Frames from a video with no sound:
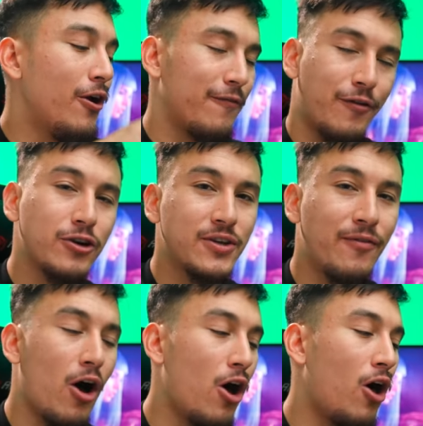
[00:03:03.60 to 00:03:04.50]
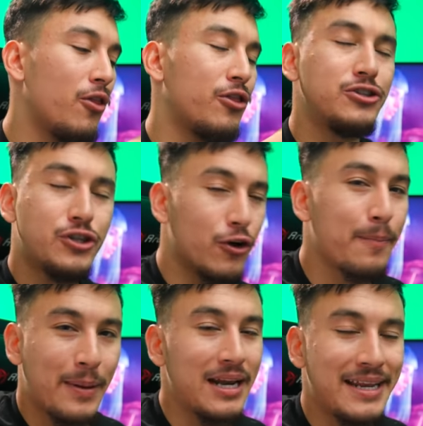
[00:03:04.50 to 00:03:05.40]
First of all, the
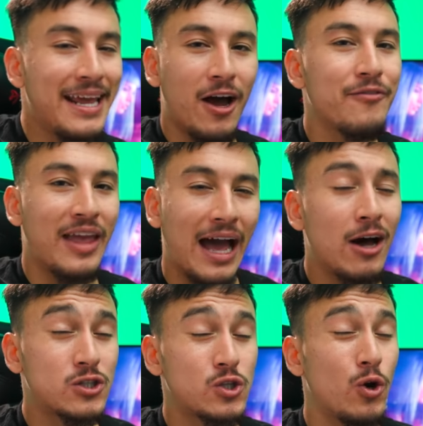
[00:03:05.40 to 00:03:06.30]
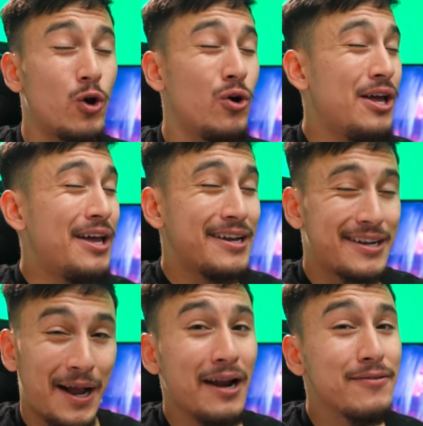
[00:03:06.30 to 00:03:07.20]
durability of the outsole
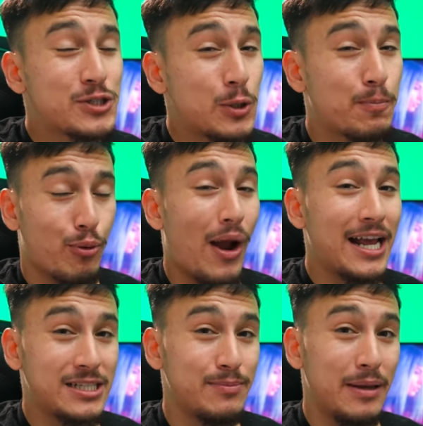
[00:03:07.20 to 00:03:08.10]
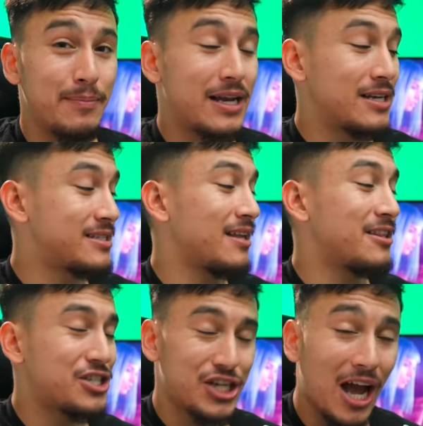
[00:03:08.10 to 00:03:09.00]
kind of surprised me, because the
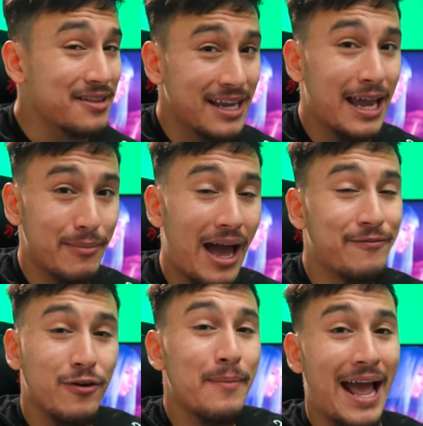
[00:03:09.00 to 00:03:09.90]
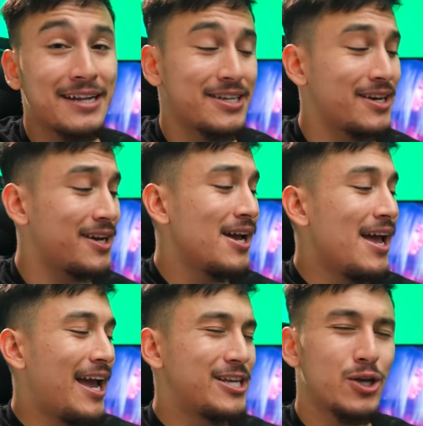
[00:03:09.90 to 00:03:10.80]
Shock the Game line from ANTA
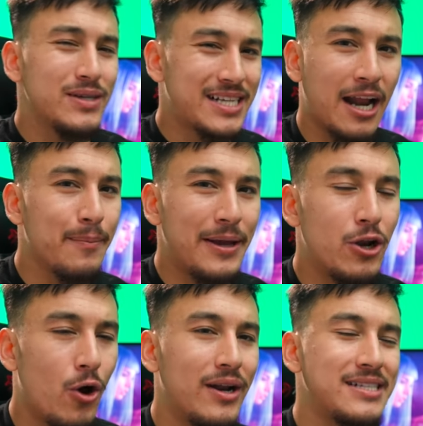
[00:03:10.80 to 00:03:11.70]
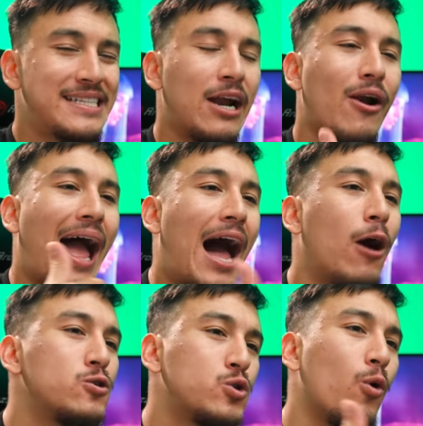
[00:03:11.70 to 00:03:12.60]
has always kind of been known as their
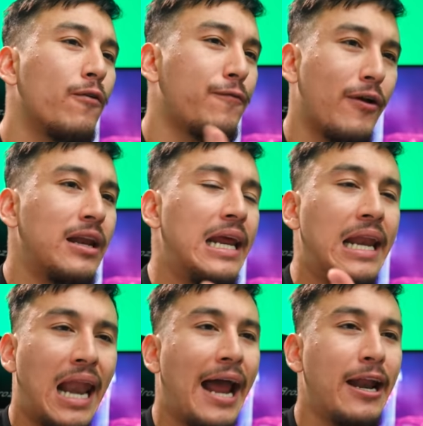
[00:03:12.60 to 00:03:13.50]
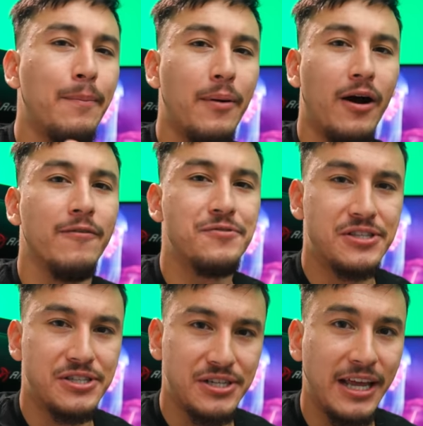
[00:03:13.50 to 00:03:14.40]
outdoor friendly lineup of
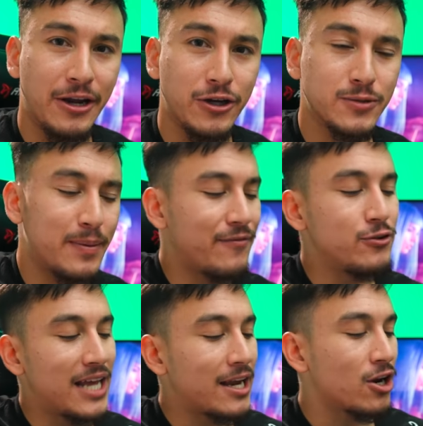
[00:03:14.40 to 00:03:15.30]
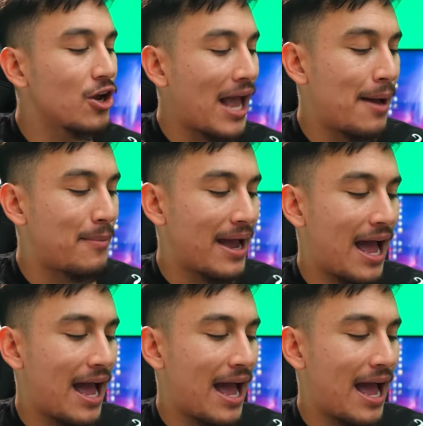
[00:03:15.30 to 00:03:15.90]
sneakers. But if you take a look at my